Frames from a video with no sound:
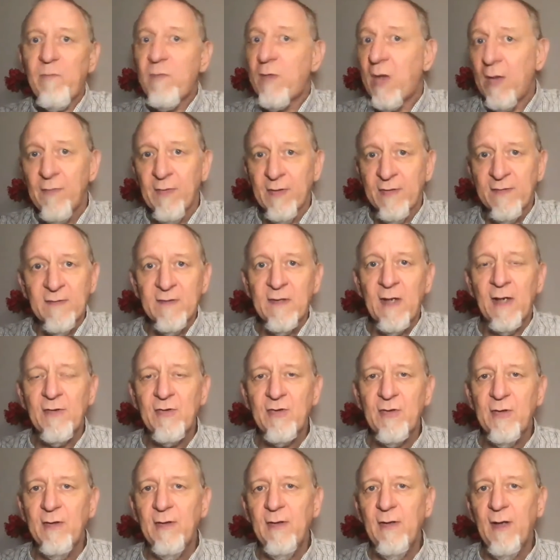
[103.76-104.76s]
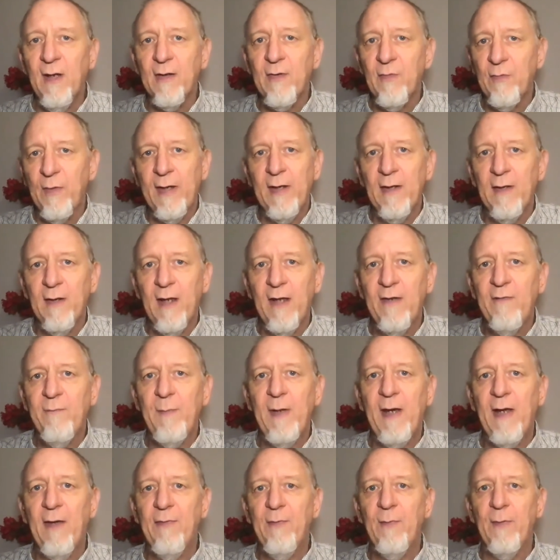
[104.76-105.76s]
This is actually a great life
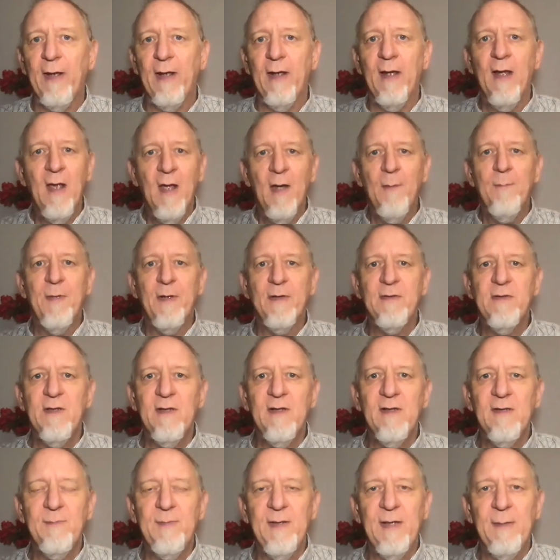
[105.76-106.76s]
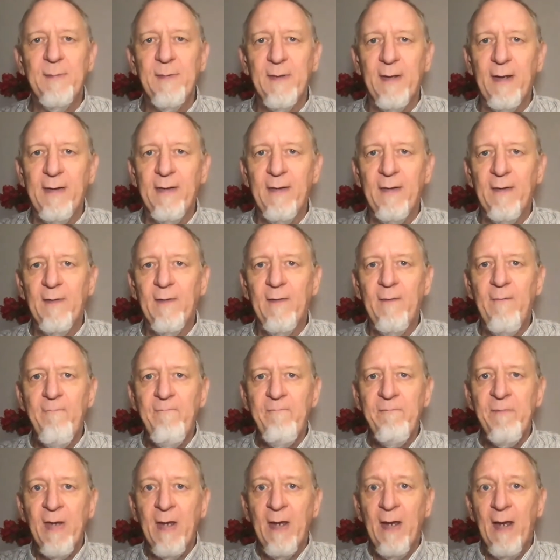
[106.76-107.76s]
pathway. Most of these people I know
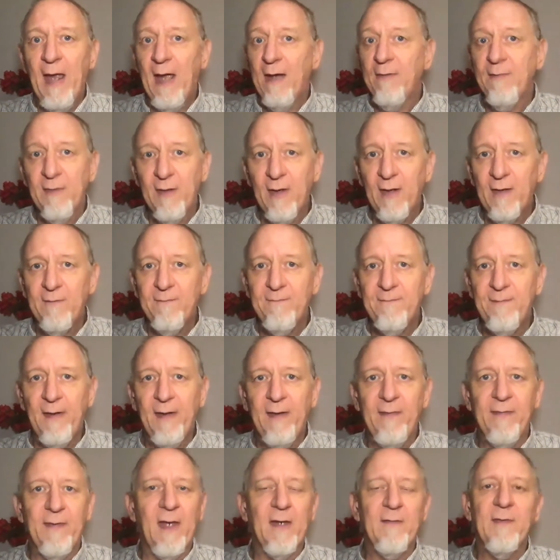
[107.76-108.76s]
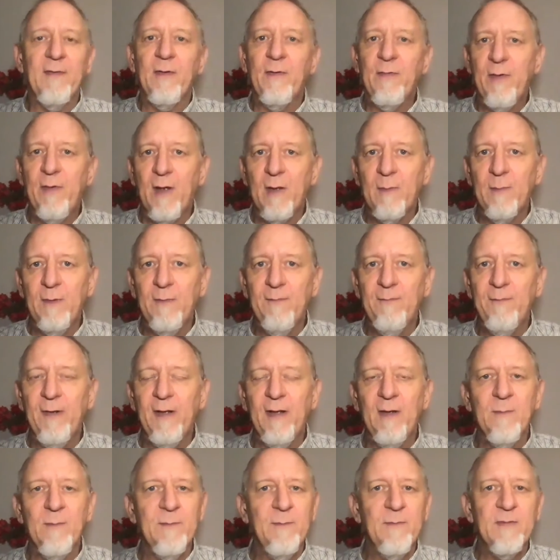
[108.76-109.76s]
have a lot of fun. They have incredible
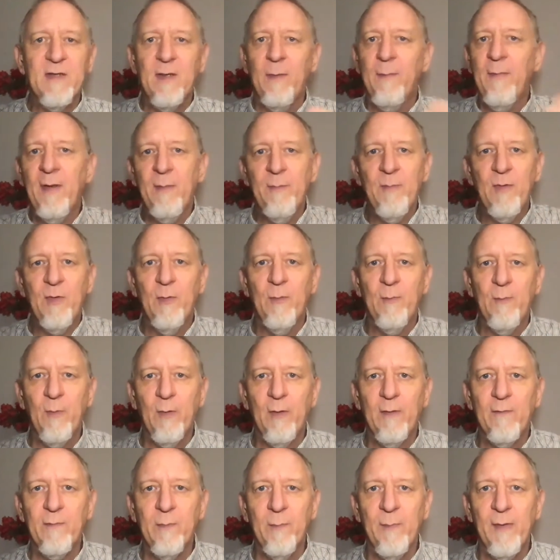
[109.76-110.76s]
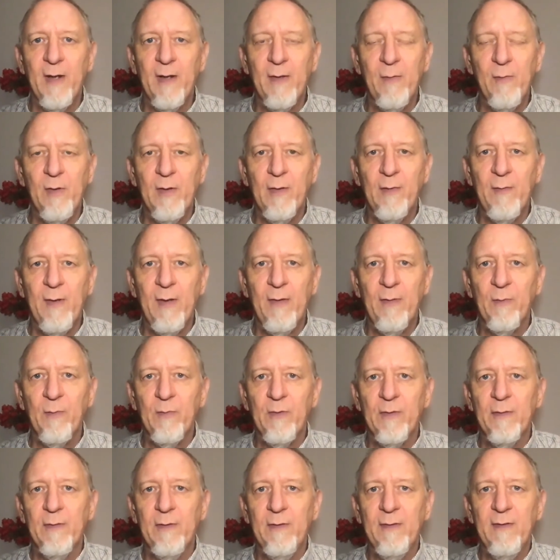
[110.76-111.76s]
freedom. Some of them can work from anywhere around the
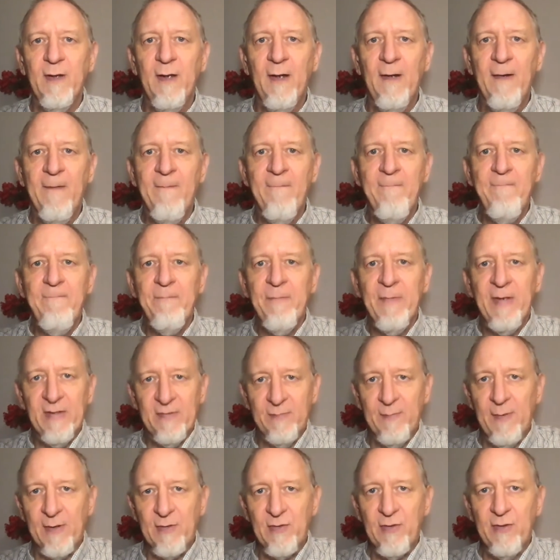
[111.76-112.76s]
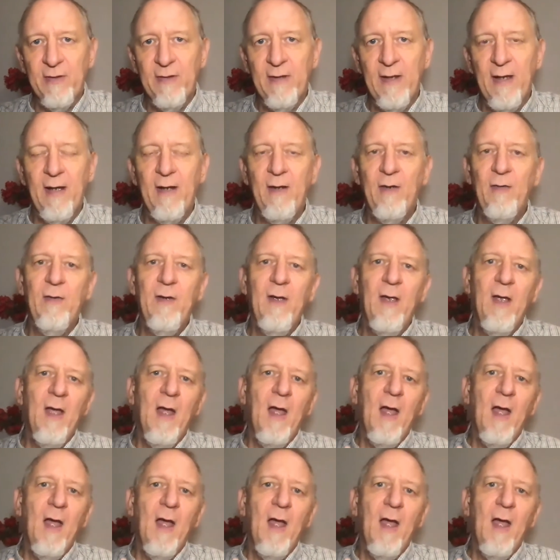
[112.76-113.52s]
world, especially now.